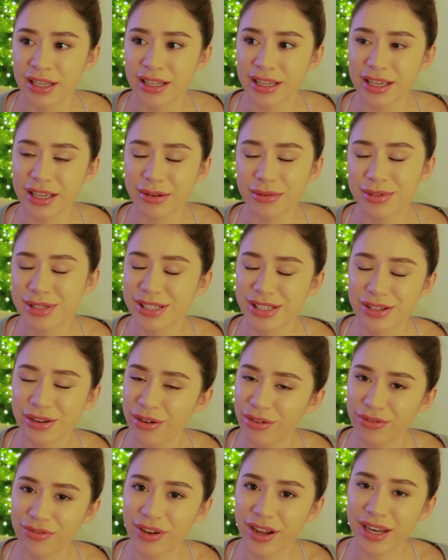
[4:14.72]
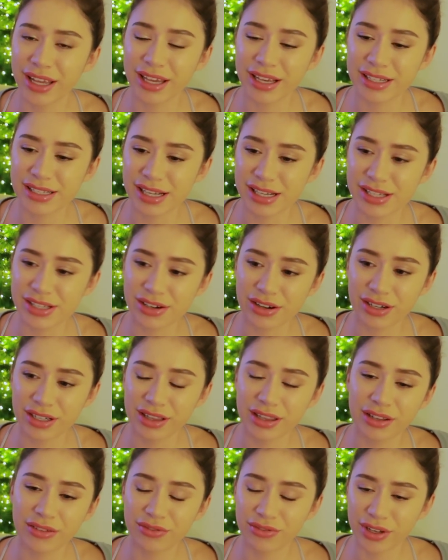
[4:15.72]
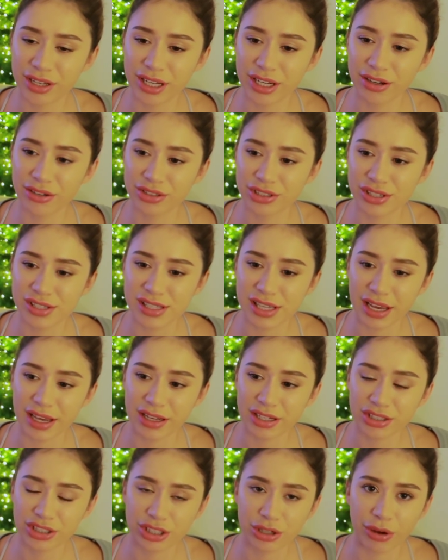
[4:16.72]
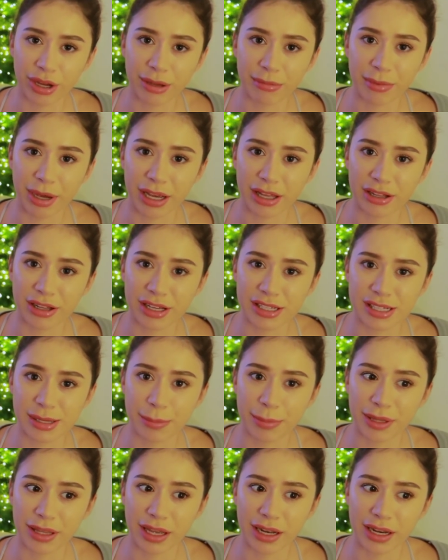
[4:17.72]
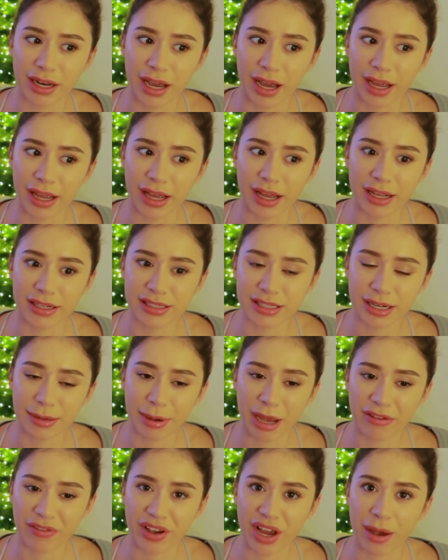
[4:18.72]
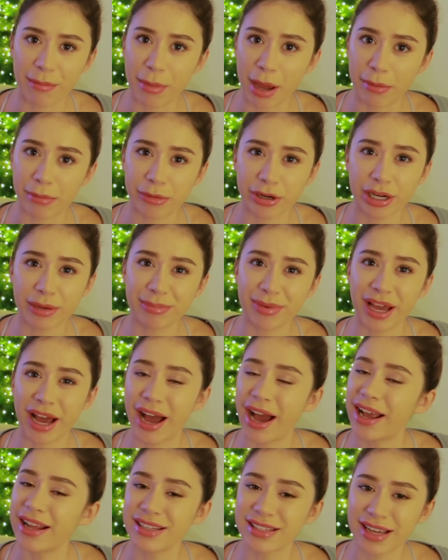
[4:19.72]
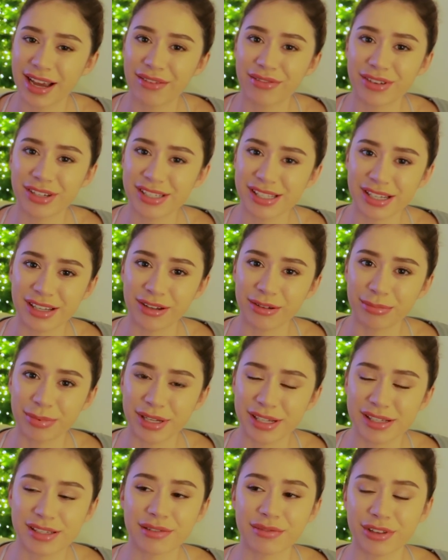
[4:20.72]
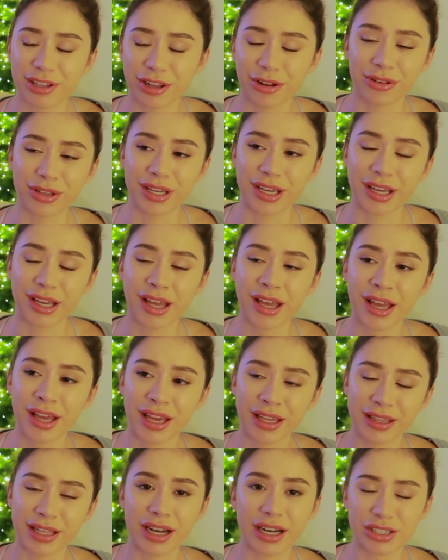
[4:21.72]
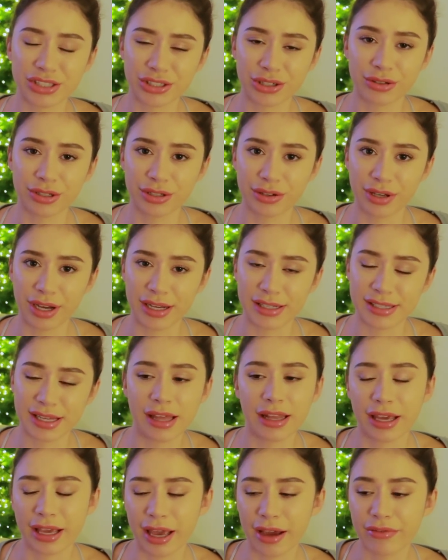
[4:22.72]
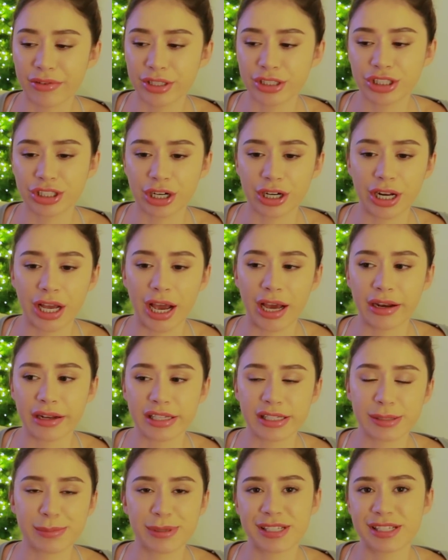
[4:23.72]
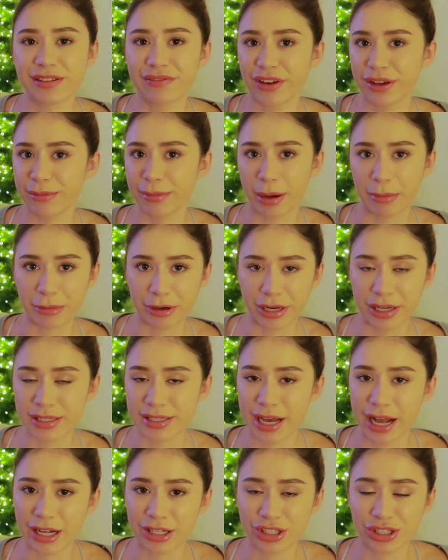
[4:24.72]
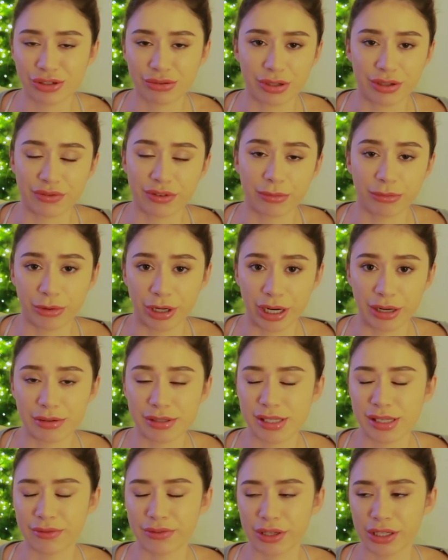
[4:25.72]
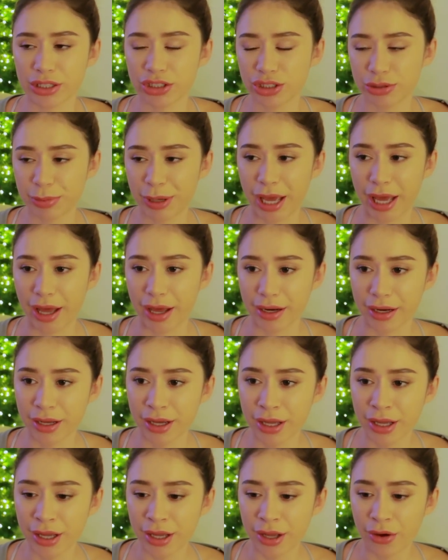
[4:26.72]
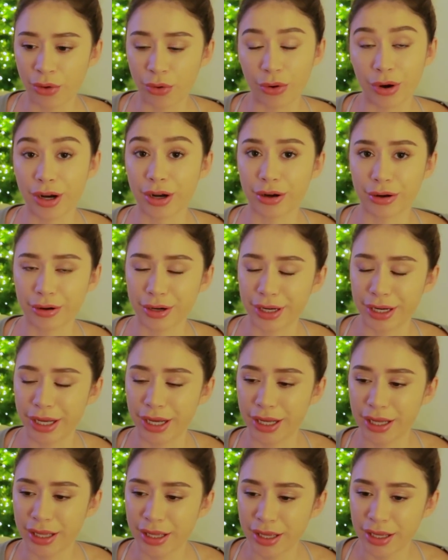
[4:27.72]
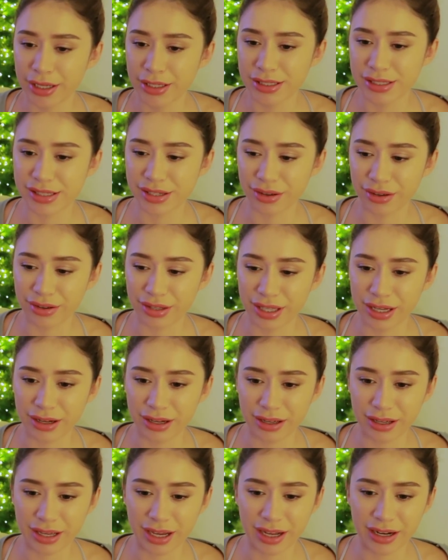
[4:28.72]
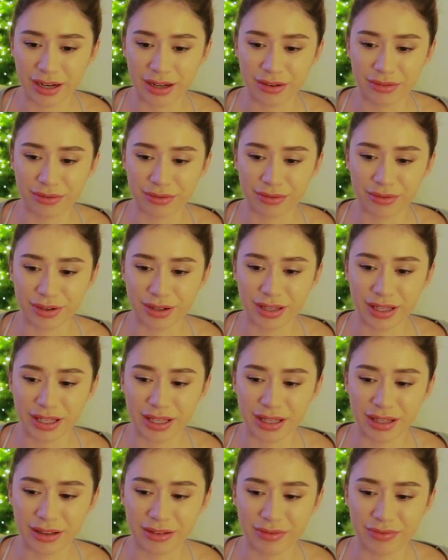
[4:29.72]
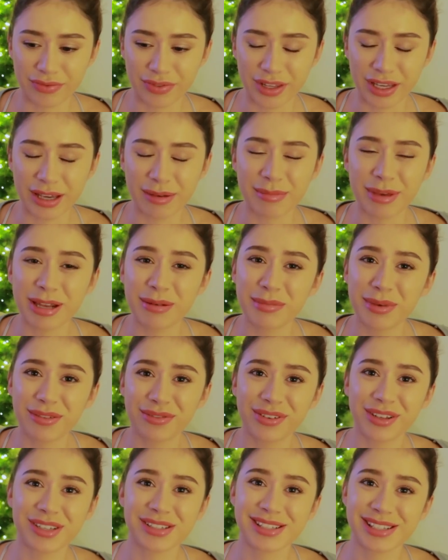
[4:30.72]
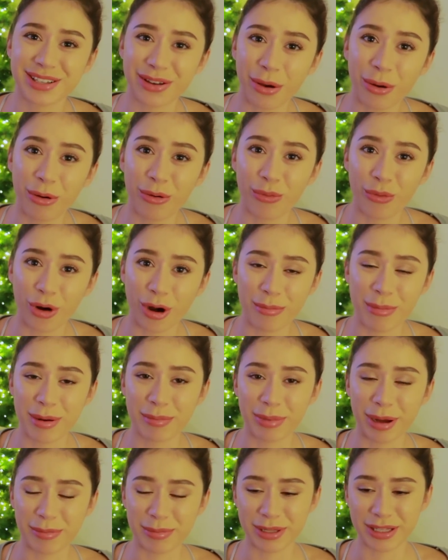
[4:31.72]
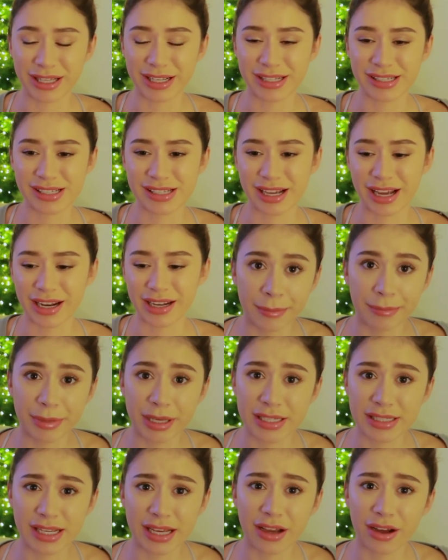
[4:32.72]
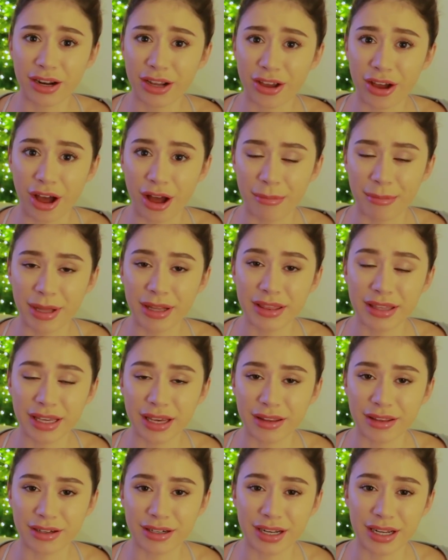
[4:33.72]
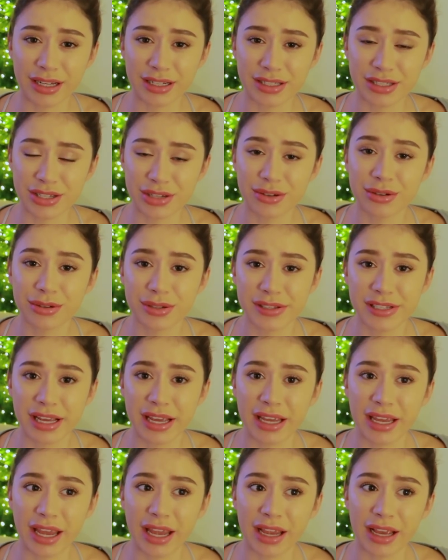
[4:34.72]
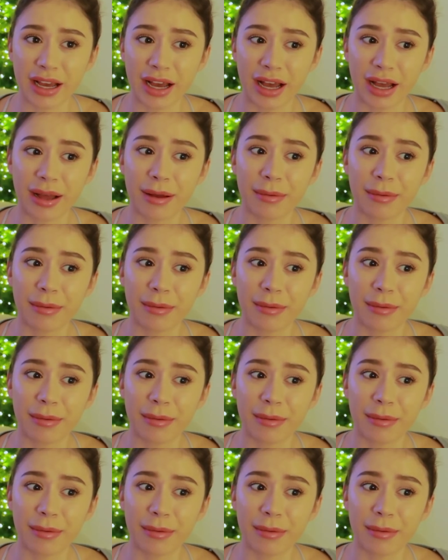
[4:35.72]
like, it was so funny because I started the video just like showing my closet, but then I ended up having a memory behind every single piece of clothing that I showed you guys. Like every shirt had a specific memory attached to it from when I was living in Japan or Korea. So that kind of really, like, it made me feel so warm and bubbly inside. Because I got a comment the other day too saying